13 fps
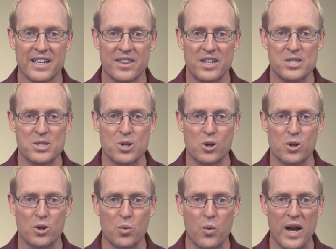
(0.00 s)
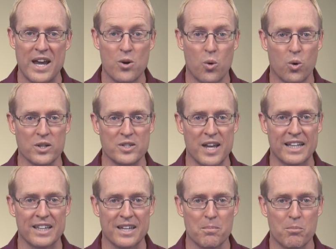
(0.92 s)
This circular wait, or
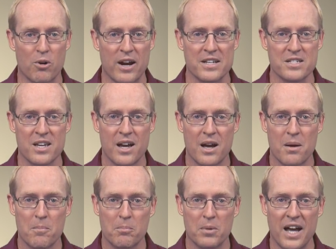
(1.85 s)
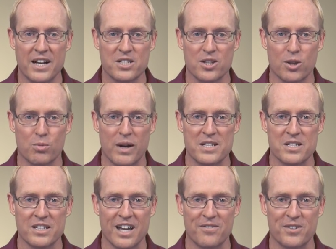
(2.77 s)
deadly embrace, blocks the threads
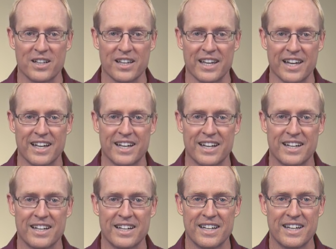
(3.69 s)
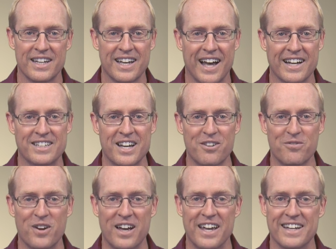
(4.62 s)
indefinitely.
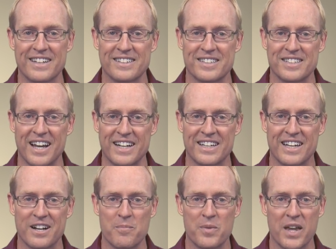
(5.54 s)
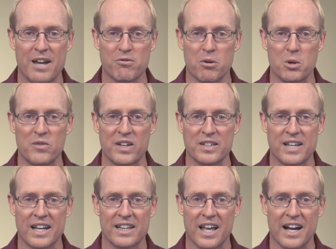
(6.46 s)
Identifying, detecting, and removing
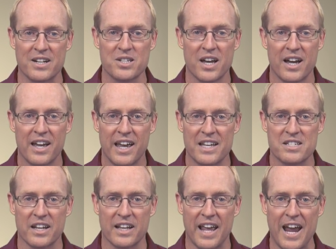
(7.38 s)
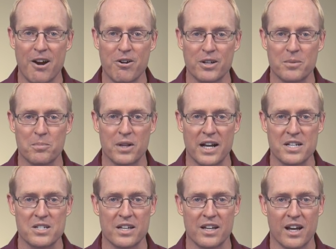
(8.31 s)
deadlocks is an inherent
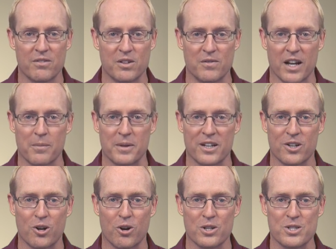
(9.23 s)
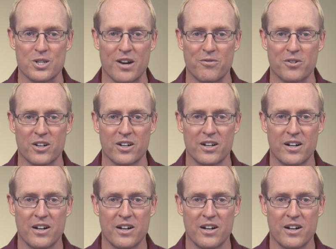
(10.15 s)
complexity of developing concurrent software.